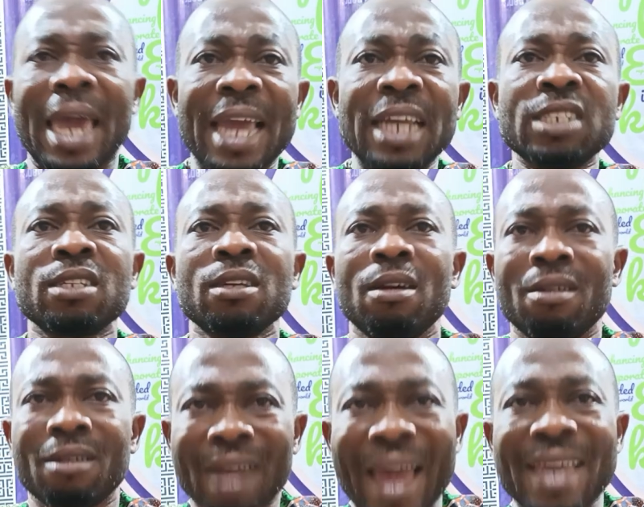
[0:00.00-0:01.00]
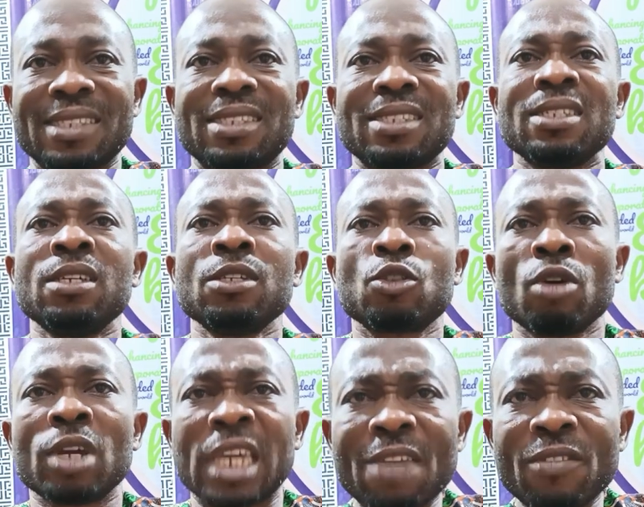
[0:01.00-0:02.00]
and write.
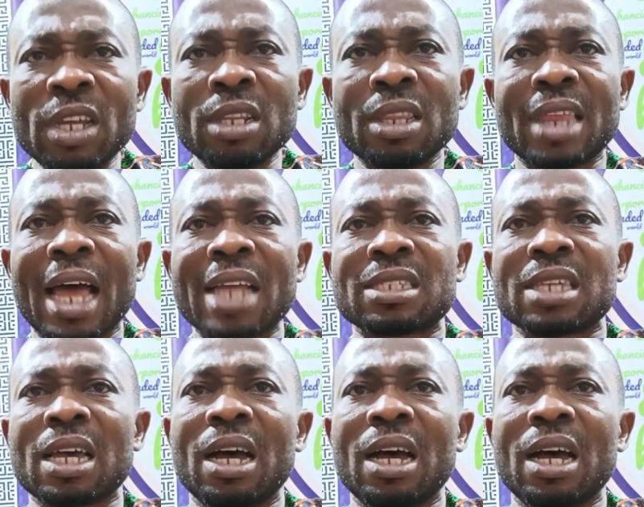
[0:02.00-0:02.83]
So given that